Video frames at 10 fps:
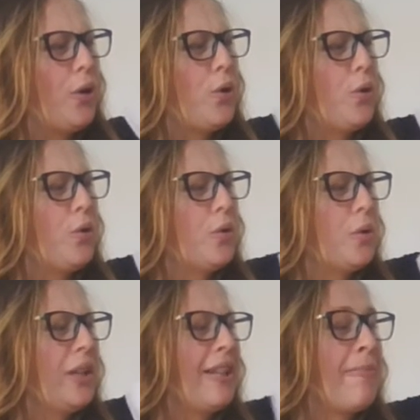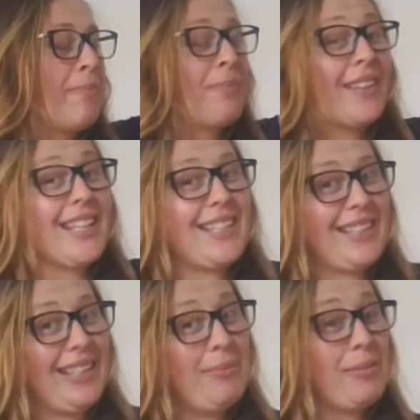Oh, this
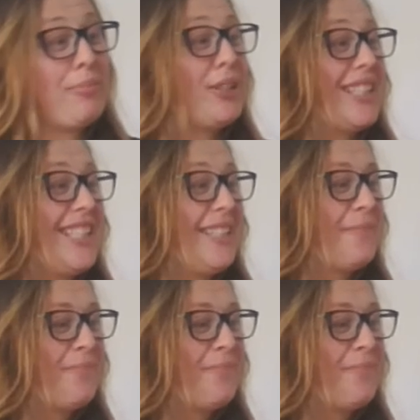is gonna be pretty.